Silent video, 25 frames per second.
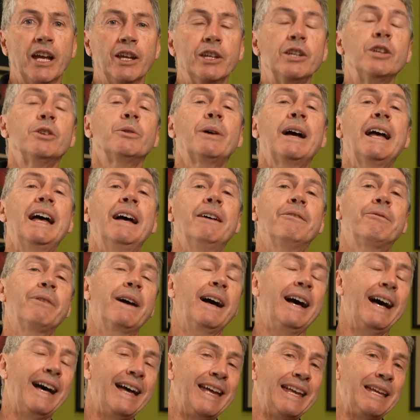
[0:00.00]
You have
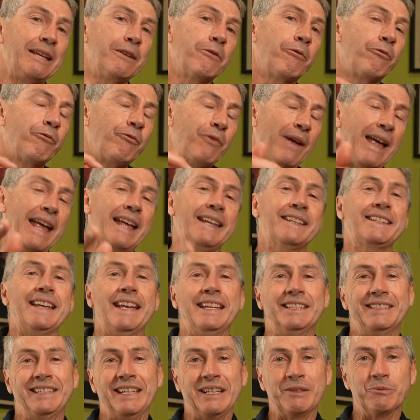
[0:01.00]
a
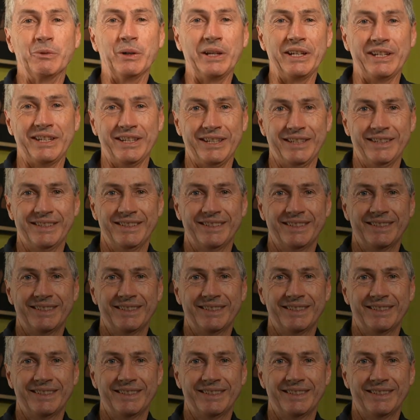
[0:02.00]
fantastic week.